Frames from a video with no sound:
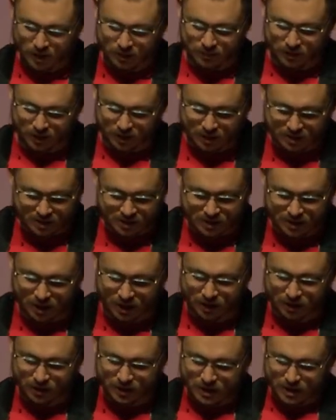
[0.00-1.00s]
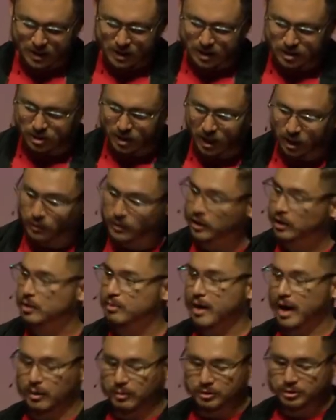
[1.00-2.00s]
Because he's God. So how do we know the
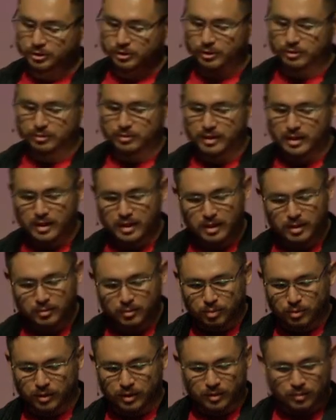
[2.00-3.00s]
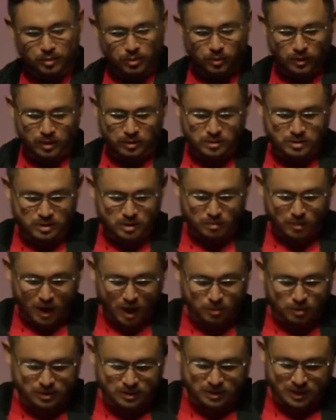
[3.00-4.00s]
Bible is true? Point number 1 was the
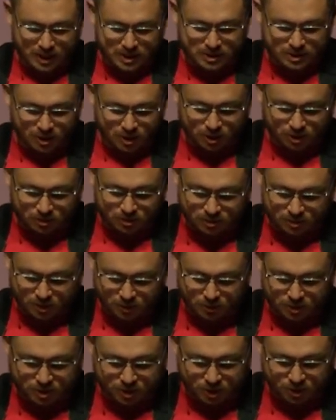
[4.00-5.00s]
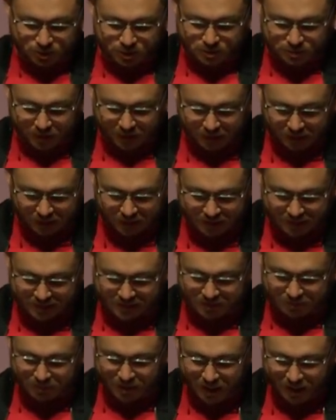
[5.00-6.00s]
Bible says so. Number 2 is because
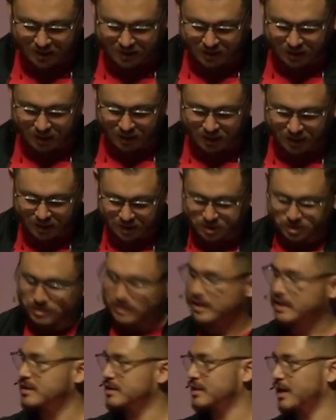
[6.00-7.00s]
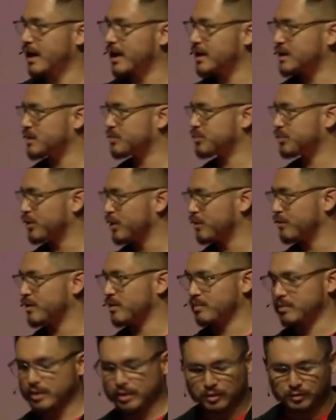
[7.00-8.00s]
it's amazing and history and science prove
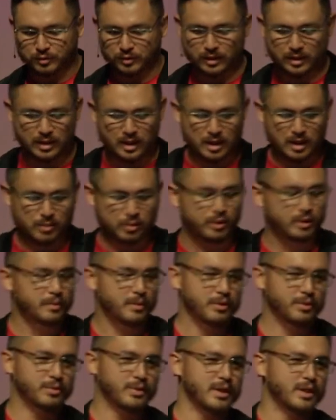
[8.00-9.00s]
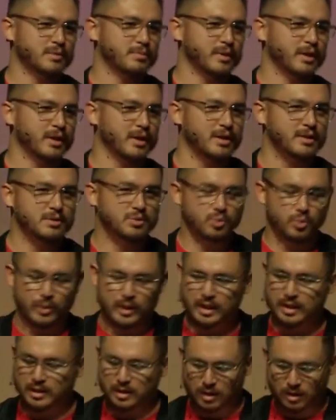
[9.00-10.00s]
it beautifully. Point number 3 is because
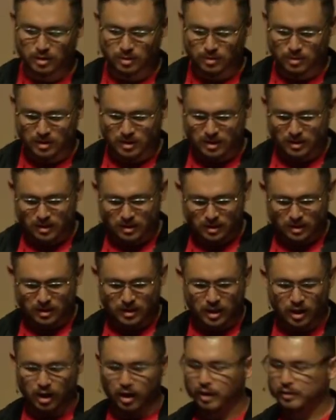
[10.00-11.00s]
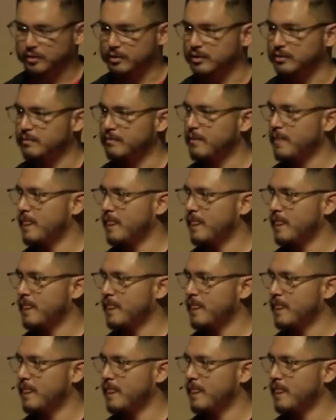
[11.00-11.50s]
we know the author.